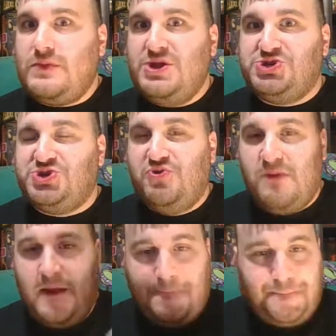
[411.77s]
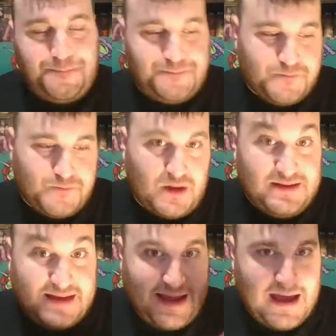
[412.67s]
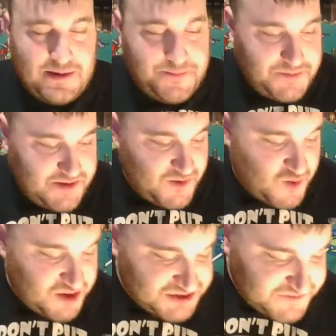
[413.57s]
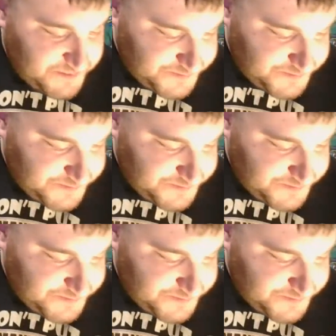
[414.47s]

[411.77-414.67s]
Sue me, dickhead, in the words of